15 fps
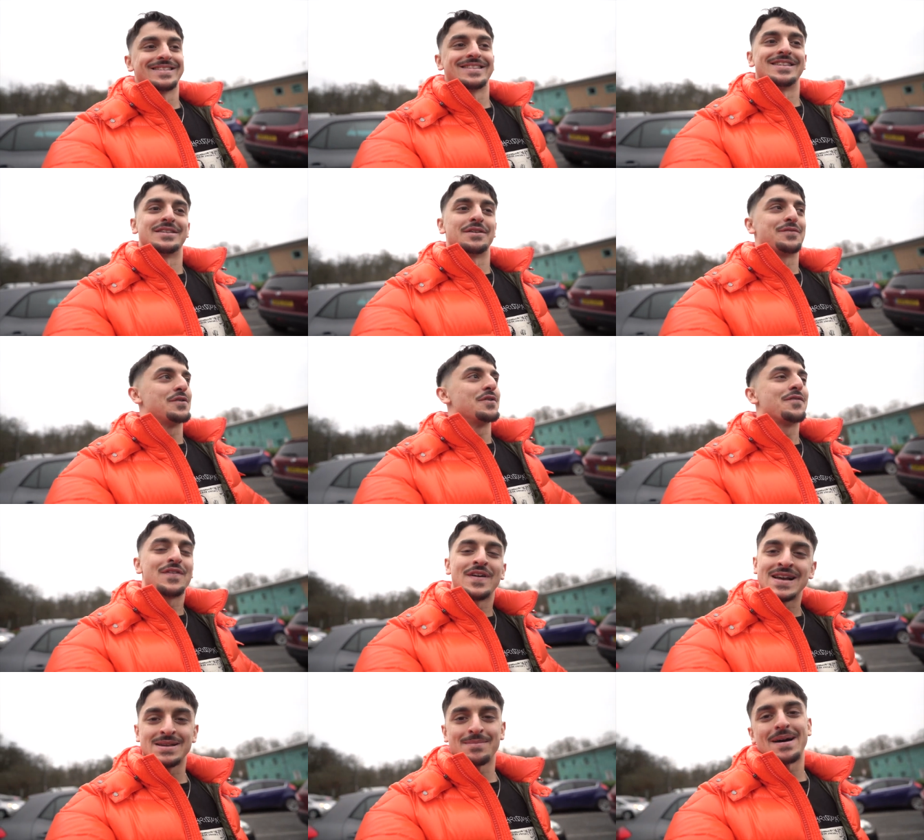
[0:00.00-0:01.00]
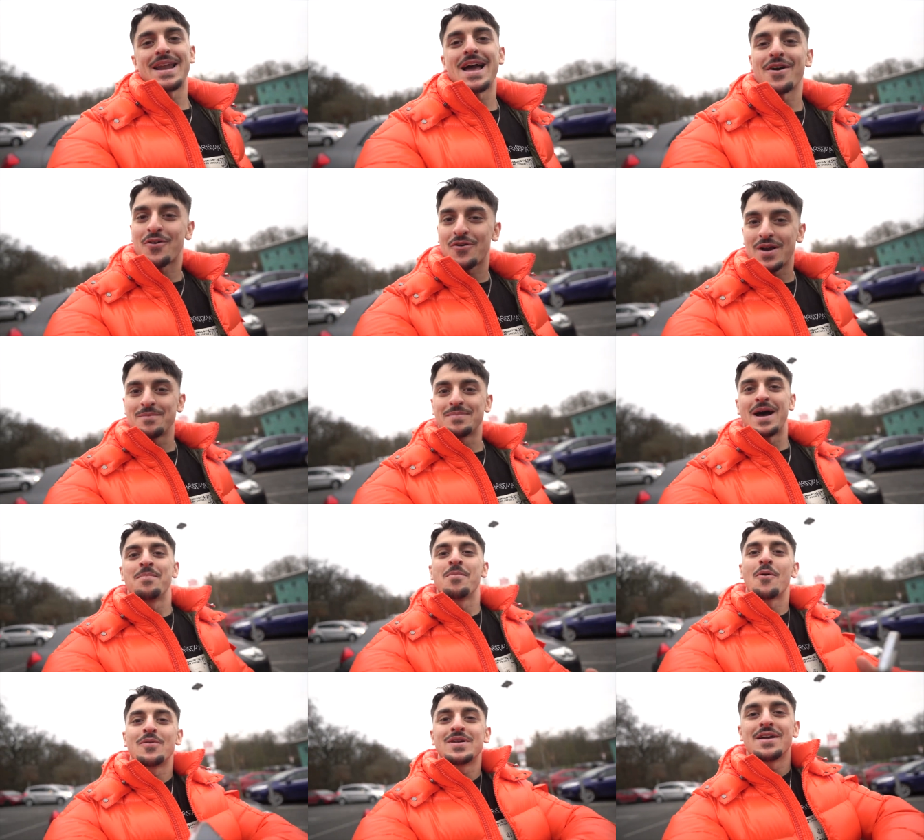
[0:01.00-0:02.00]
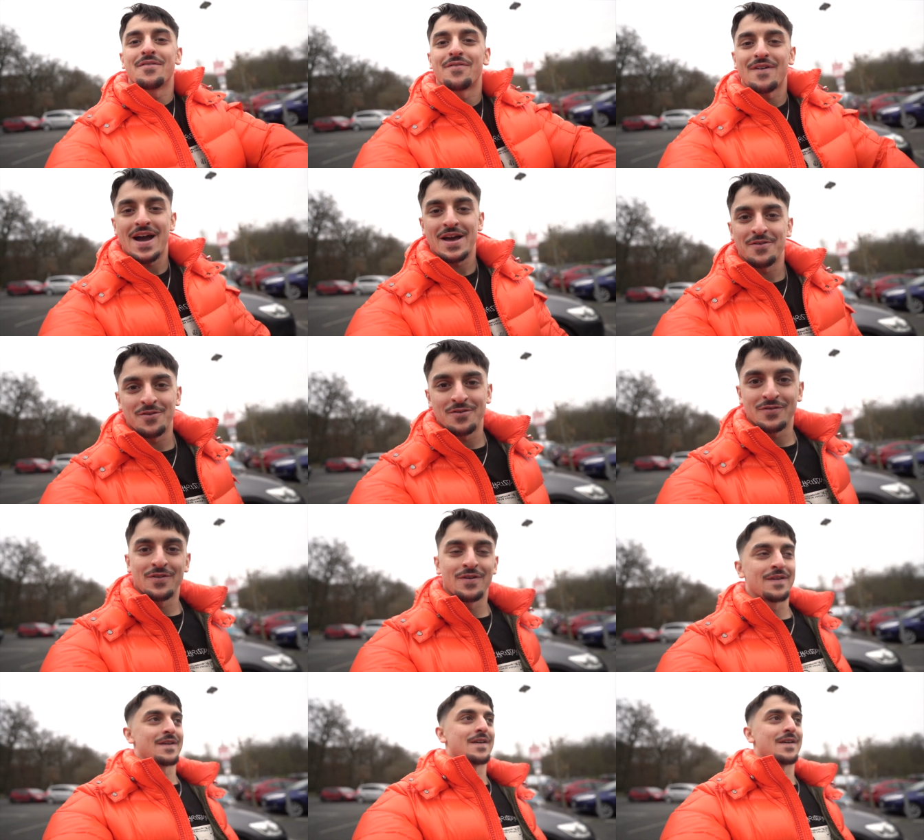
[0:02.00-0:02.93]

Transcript: there's a few things about that crib that I'm not really a fan of.